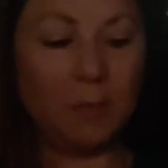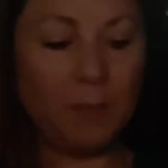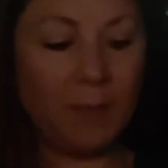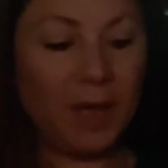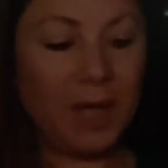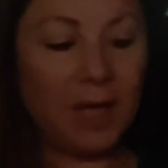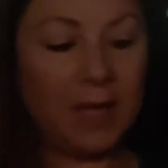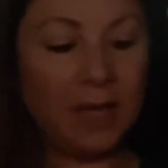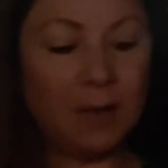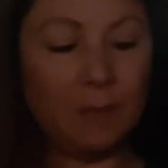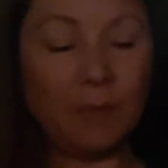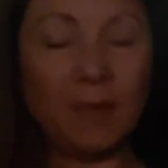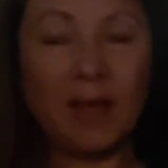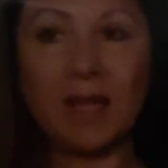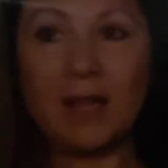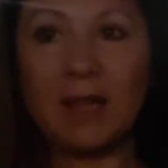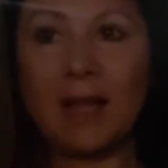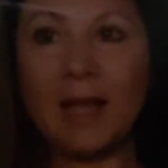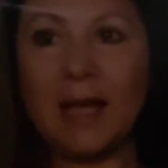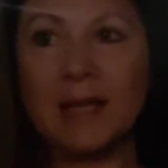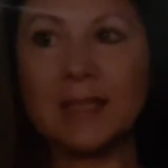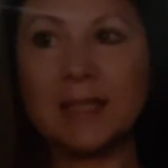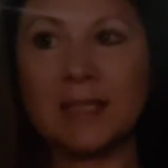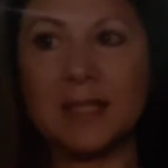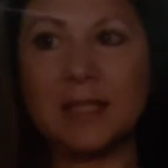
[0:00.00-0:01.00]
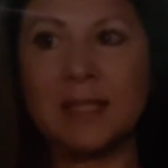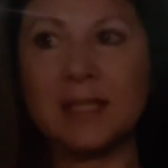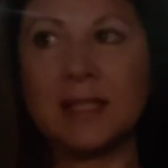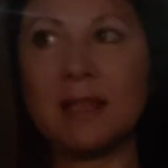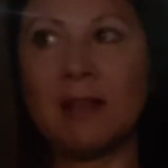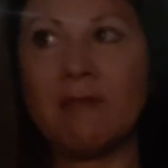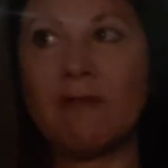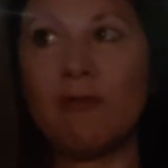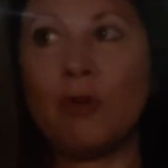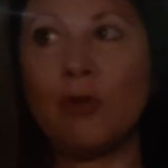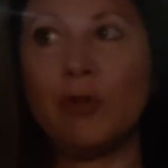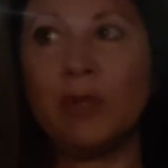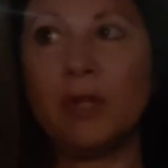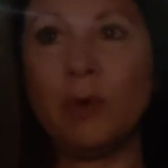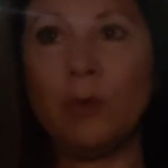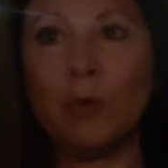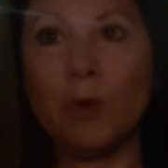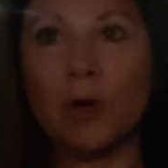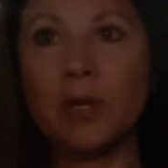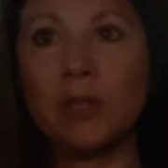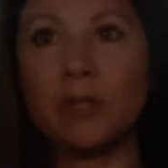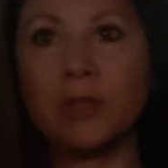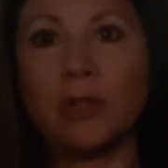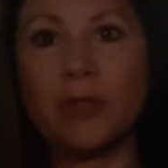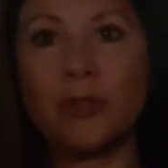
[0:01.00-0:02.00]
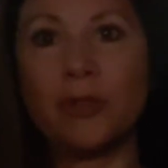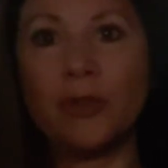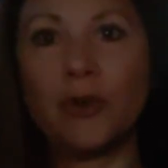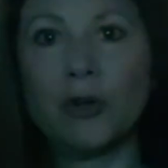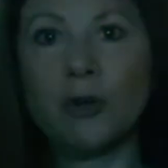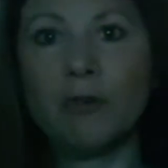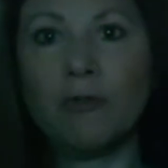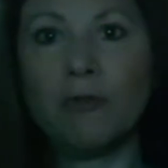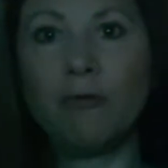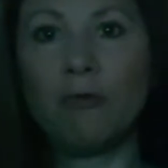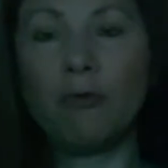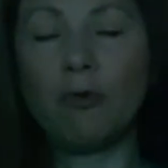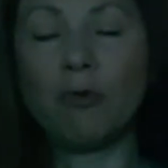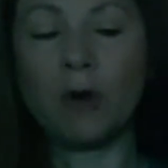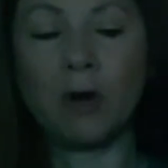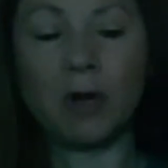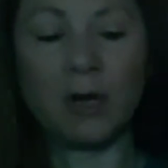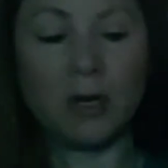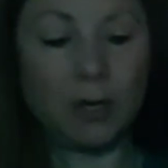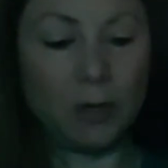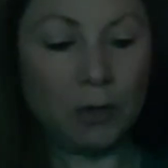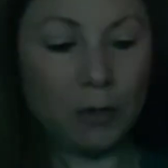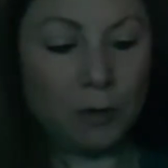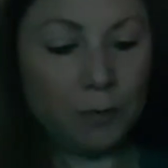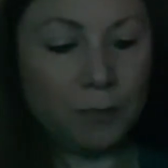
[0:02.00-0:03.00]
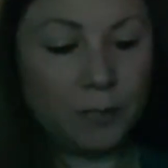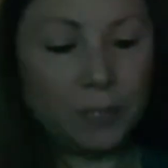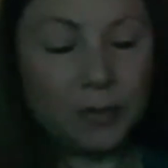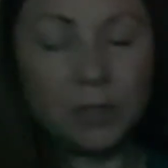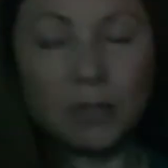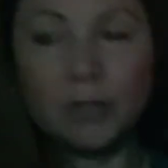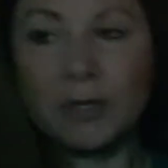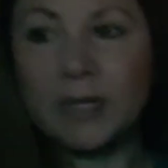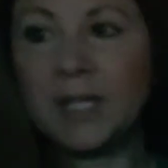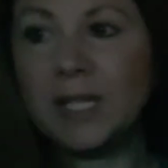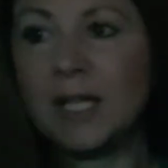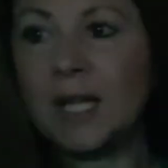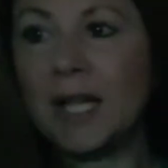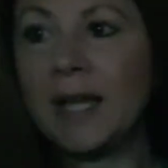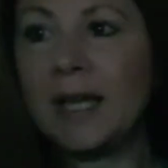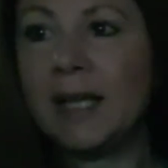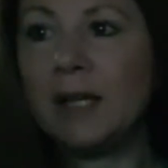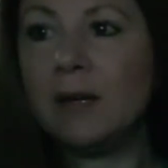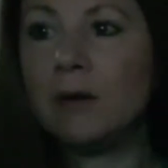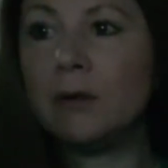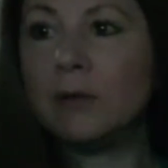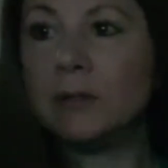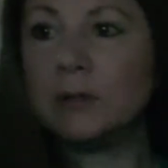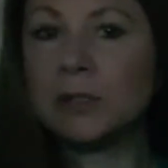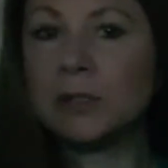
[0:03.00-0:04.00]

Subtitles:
In my classes, I've only worked the third floor. Oh, green light.